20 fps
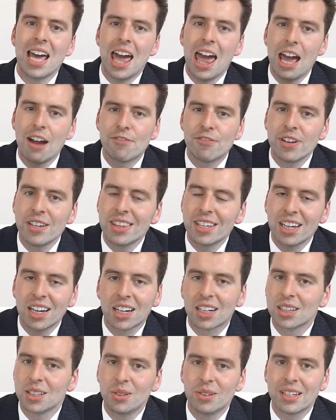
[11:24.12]
Everything,
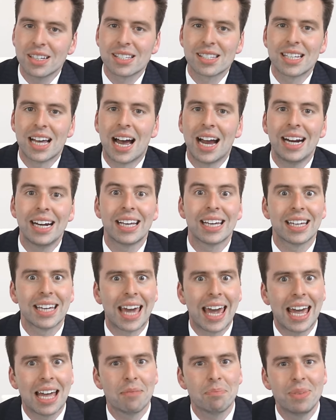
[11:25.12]
including signing,
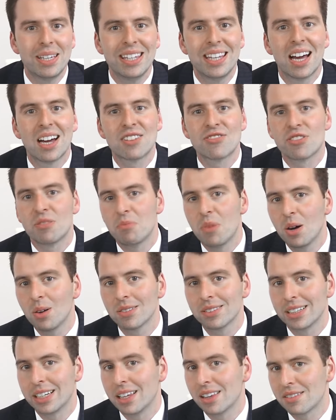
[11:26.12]
can be done
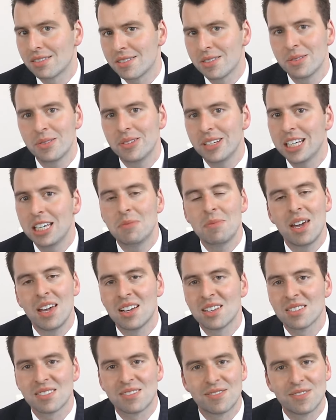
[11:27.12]
remotely through
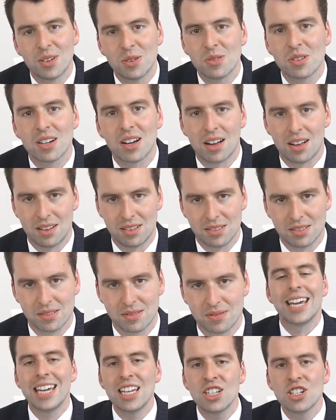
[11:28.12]
emails and phone calls.
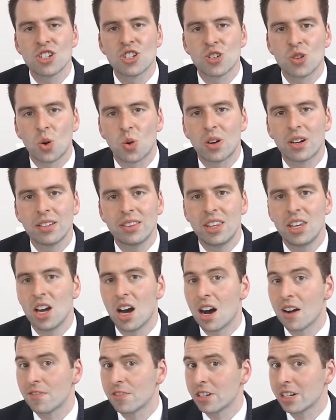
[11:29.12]
In short, the
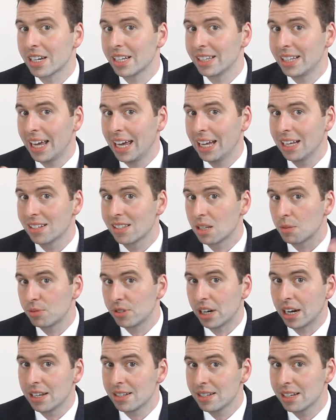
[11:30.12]
offer contains the
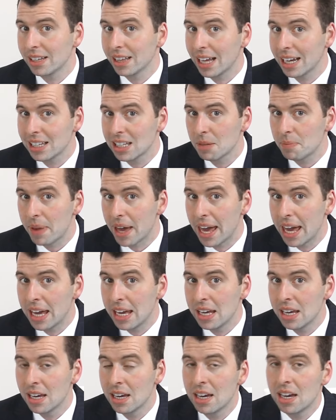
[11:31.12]
price you'd like to
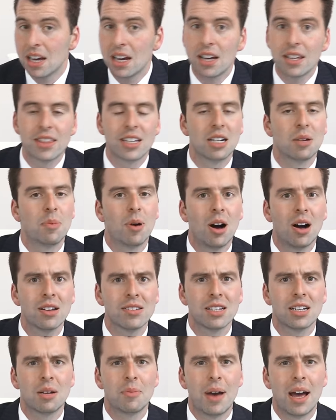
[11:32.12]
pay, the
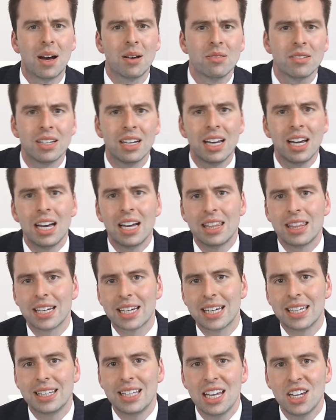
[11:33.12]
deposit amount, the
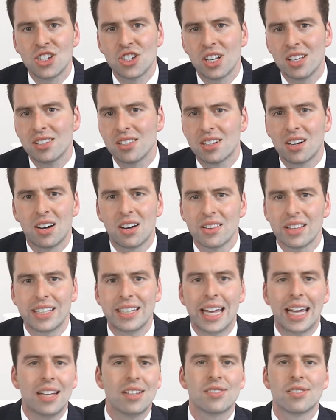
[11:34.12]
conditions, and all the
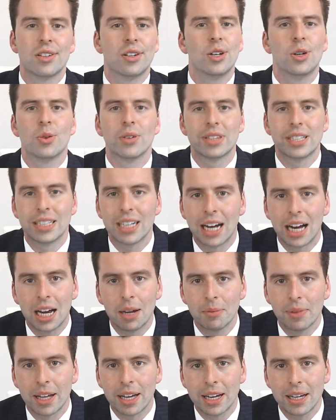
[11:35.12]
dates to do with the
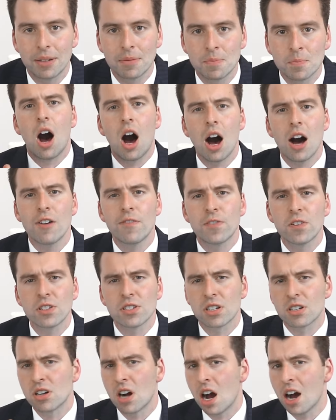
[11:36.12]
timeline.
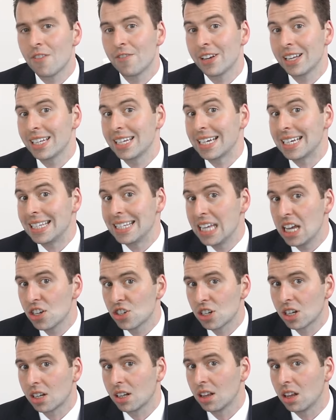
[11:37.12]
Offers are often
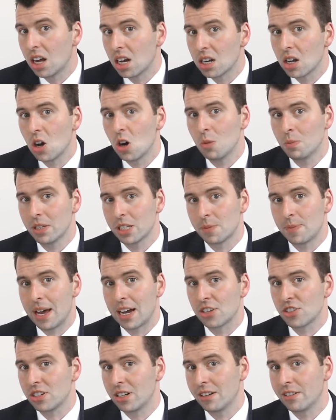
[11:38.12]
conditional on a home
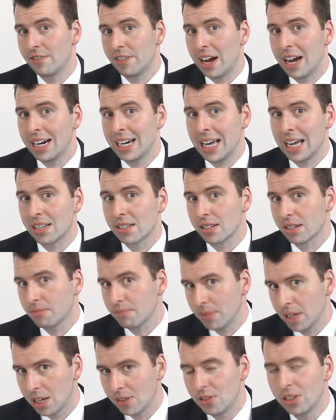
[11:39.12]
inspection and financing
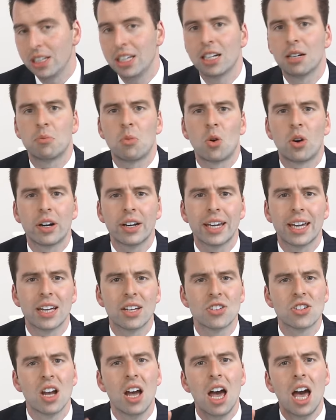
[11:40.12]
if you need a
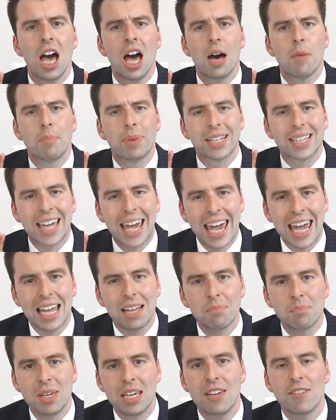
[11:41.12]
mortgage, but
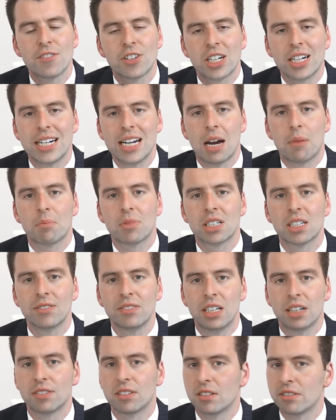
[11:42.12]
can be for a number
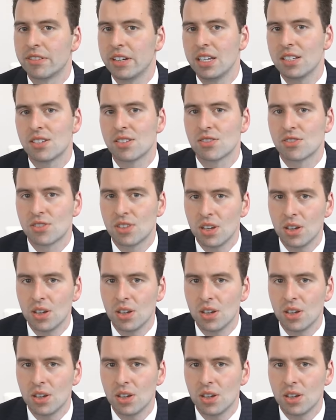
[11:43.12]
of different reasons